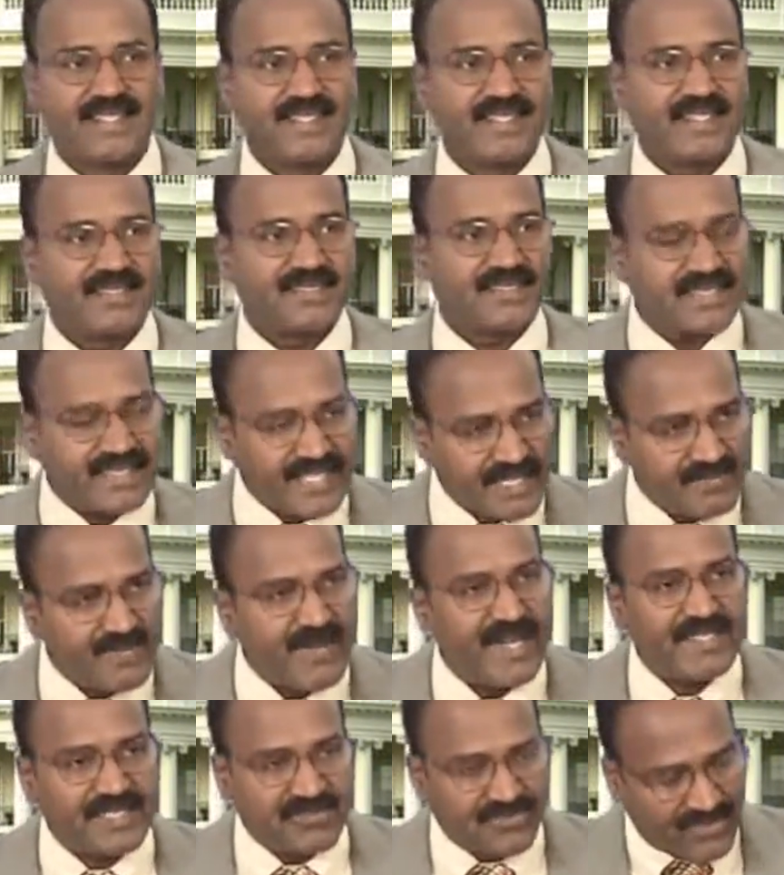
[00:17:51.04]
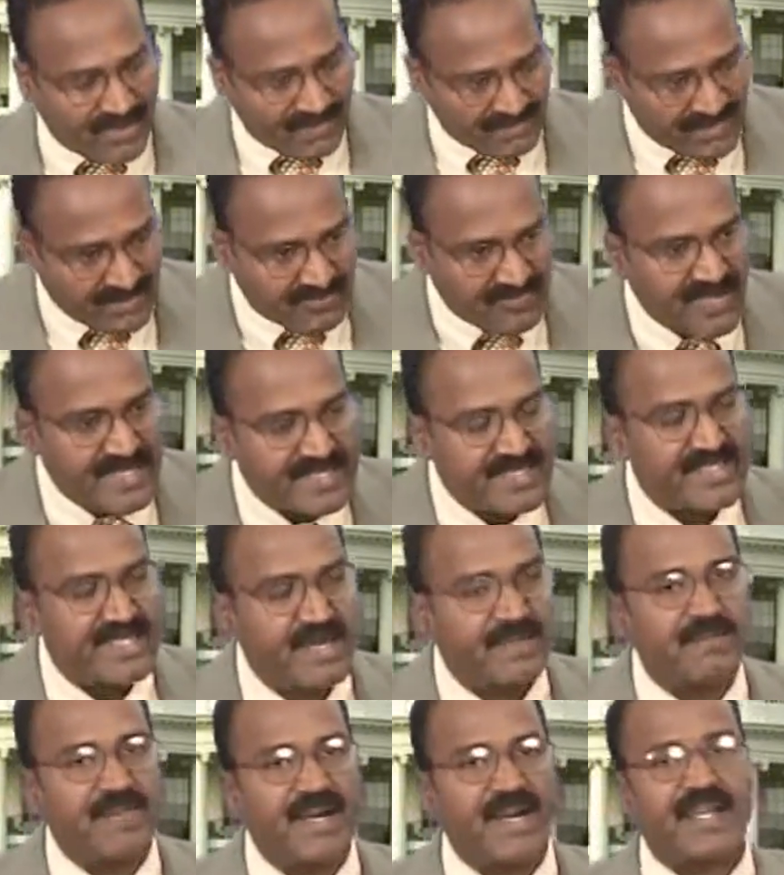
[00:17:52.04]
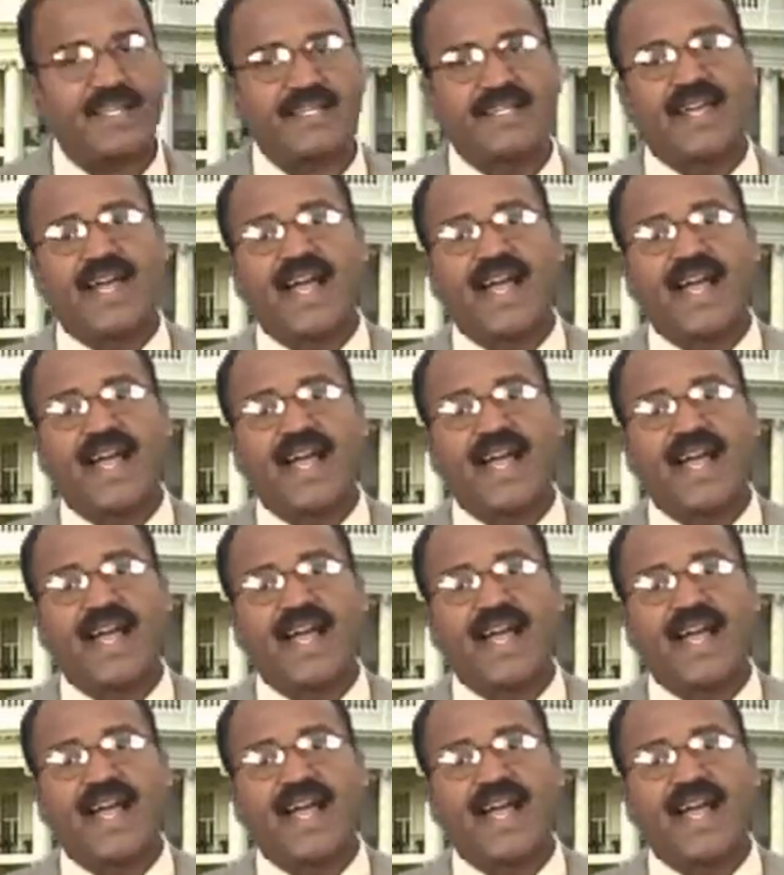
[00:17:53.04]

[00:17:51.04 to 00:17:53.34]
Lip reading: So that means from the first number